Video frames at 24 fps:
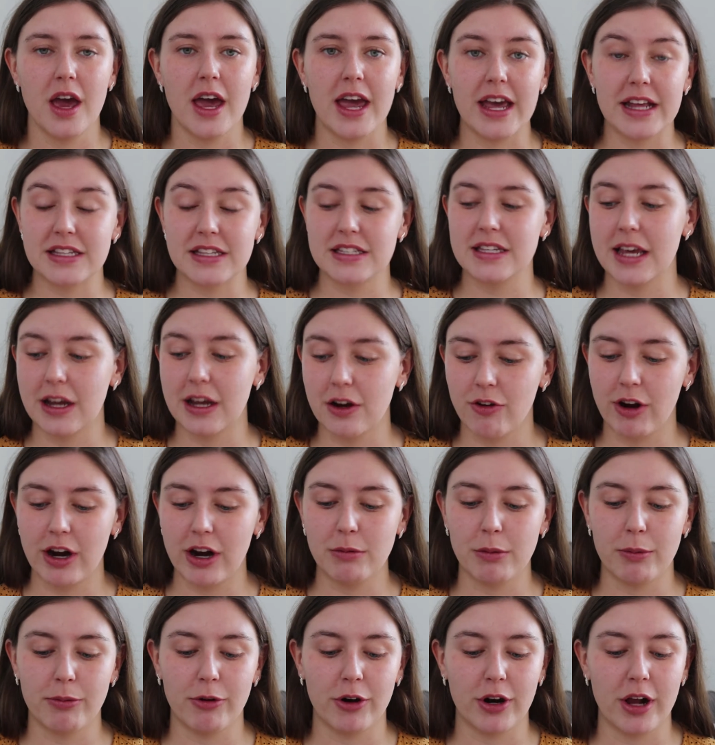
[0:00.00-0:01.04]
It's
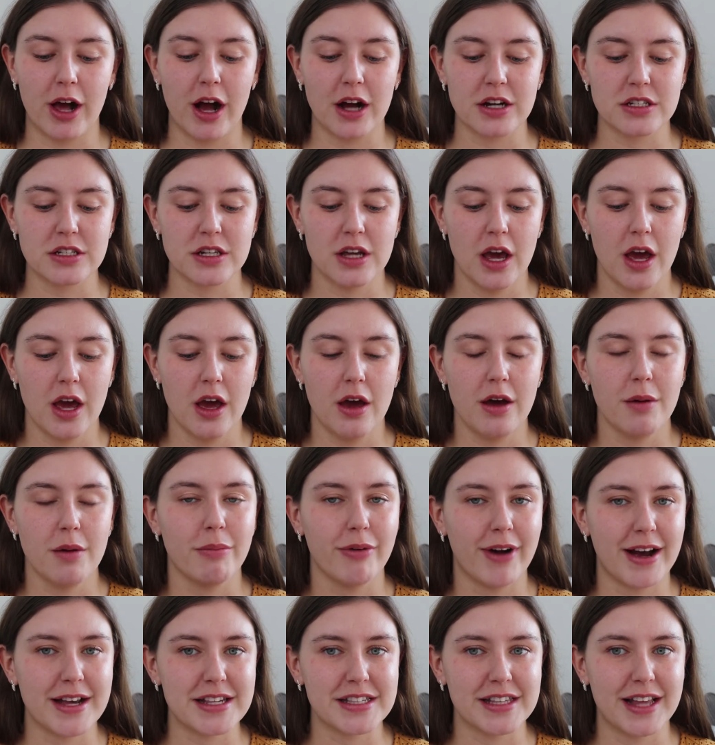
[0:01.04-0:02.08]
incredible product.
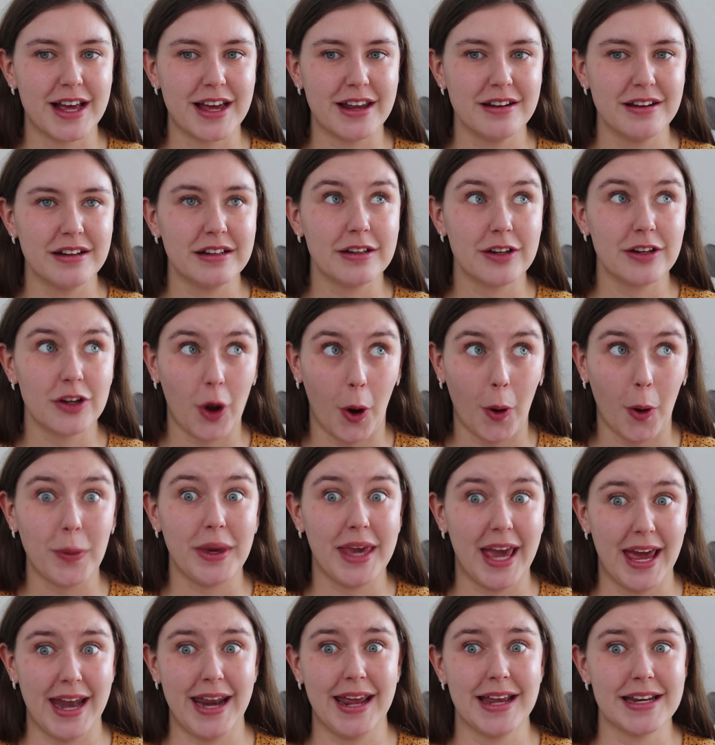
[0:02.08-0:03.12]
Priceline, go
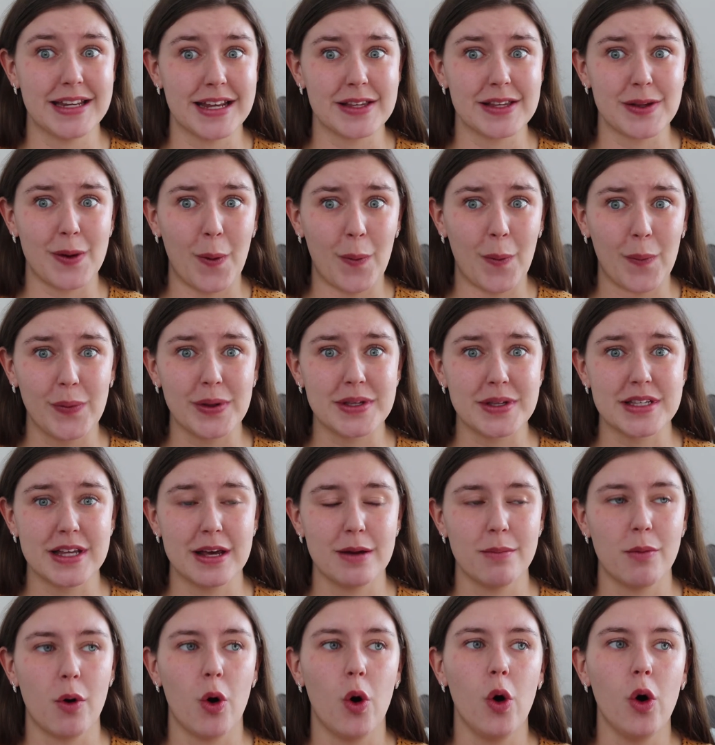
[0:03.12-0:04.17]
get it.
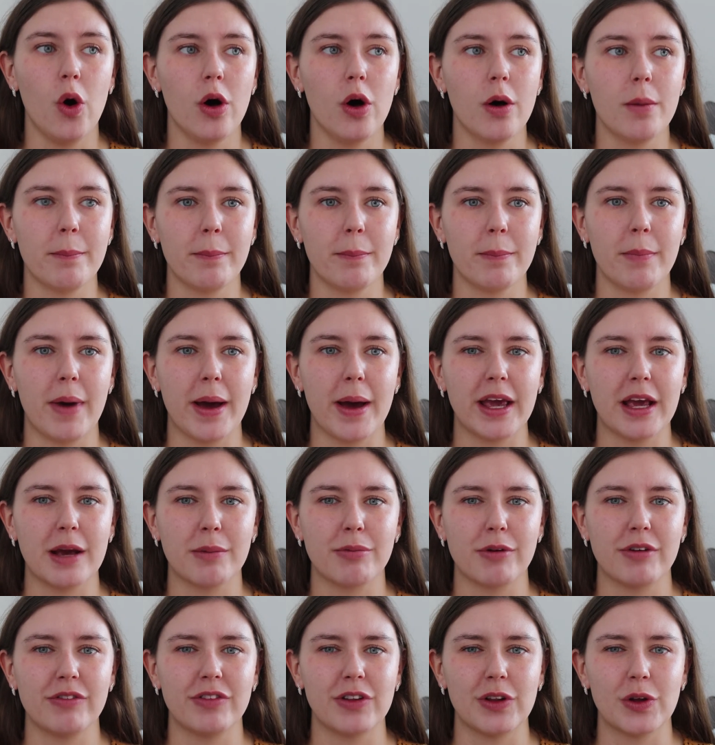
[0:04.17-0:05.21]
Awesome. Or
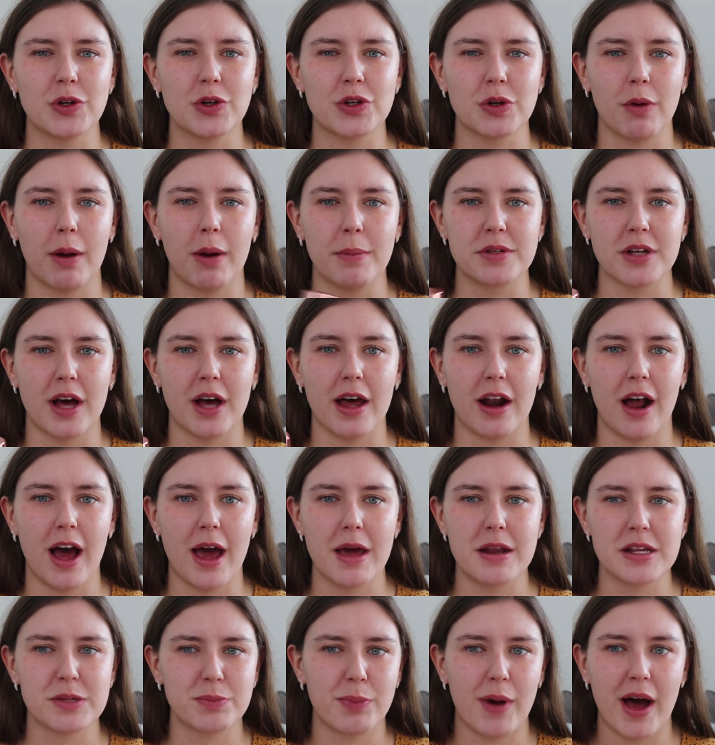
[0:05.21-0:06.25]
Makeup Revolution website,
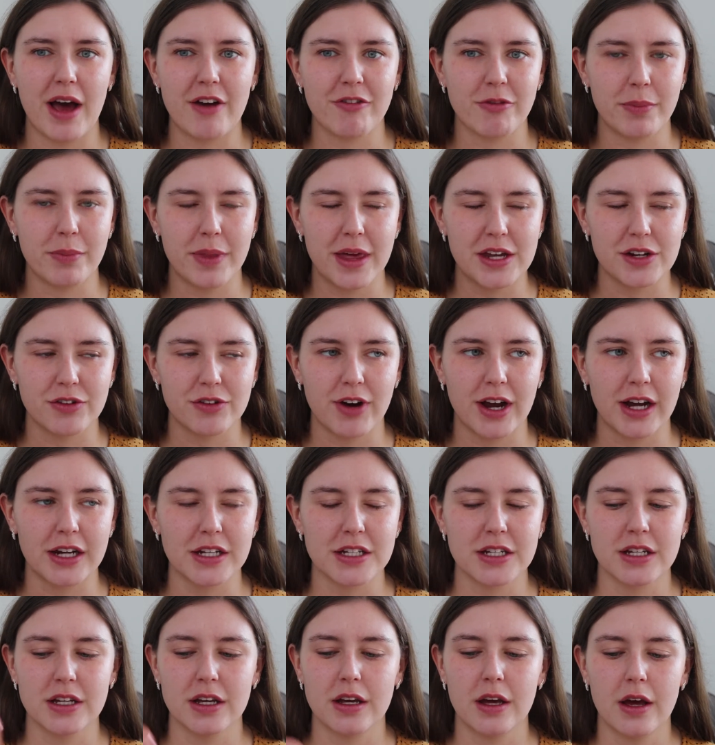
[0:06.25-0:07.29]
I just buy it from there direct.
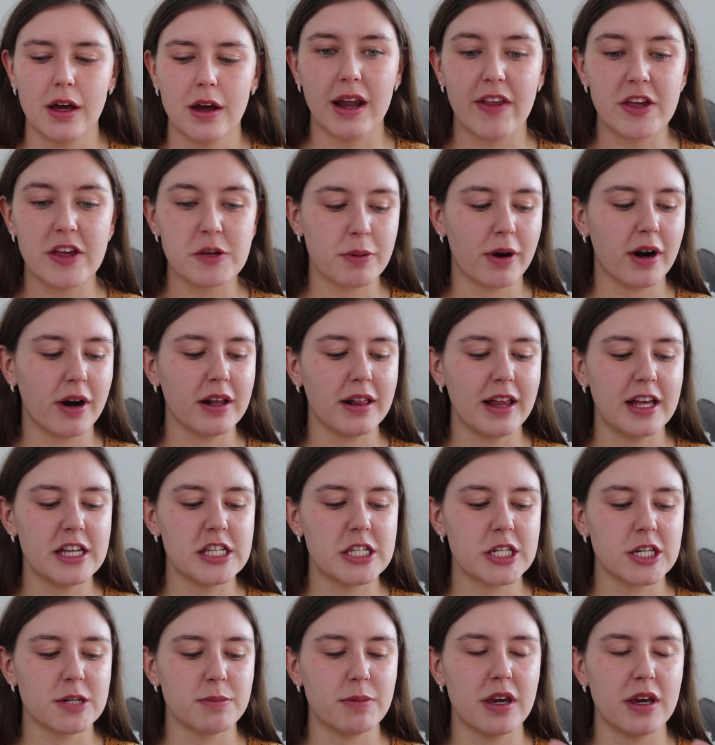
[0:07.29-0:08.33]
Now this product
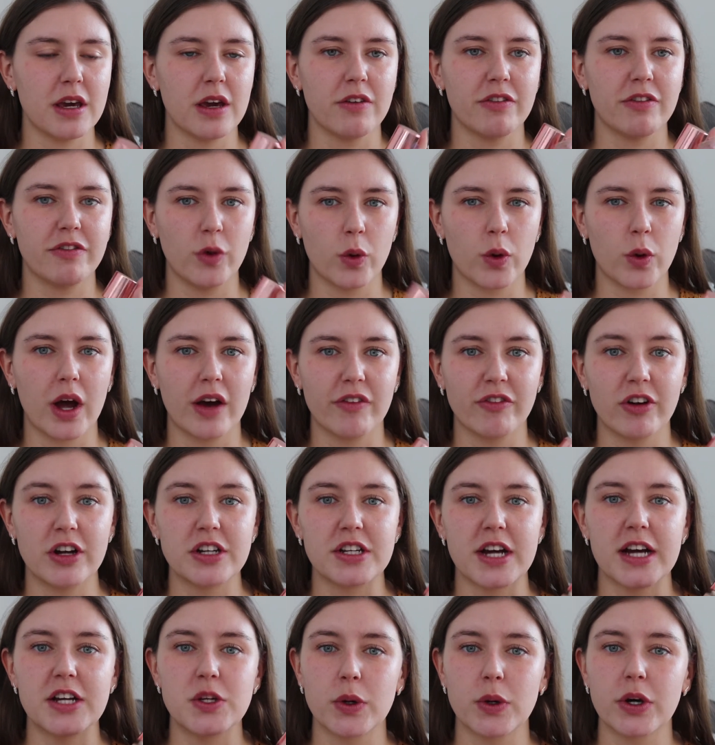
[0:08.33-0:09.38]
claims to be full
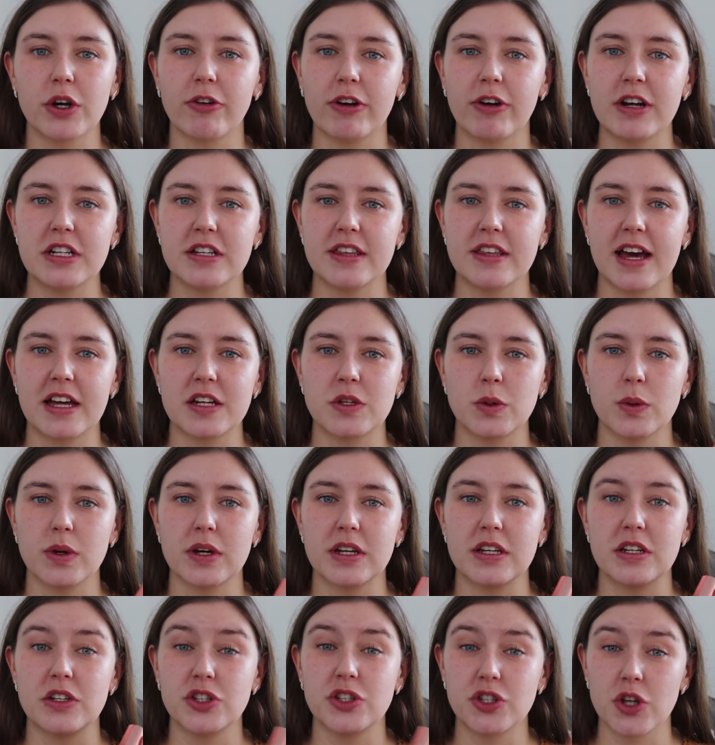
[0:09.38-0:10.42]
coverage. I do agree to that to
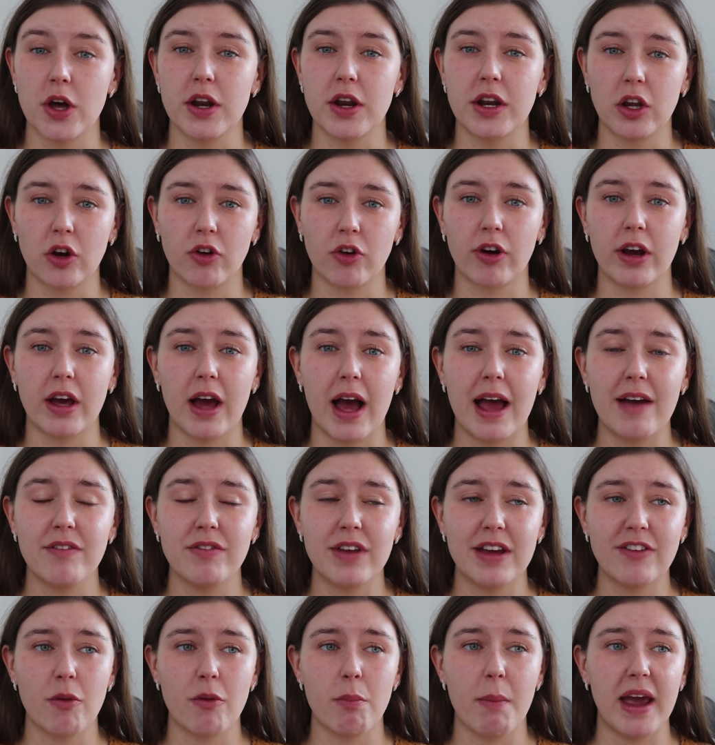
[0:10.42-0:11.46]
a certain degree. I've
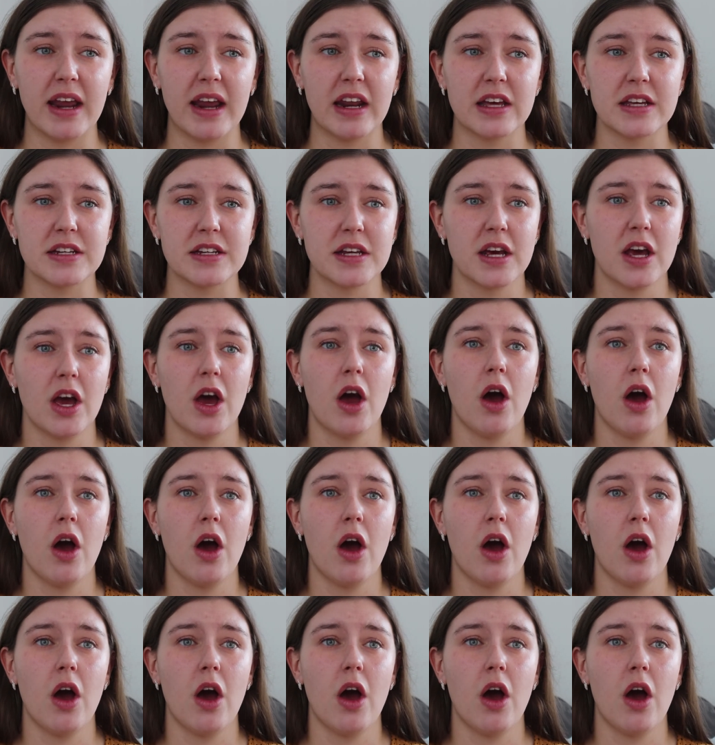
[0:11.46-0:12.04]
never made it,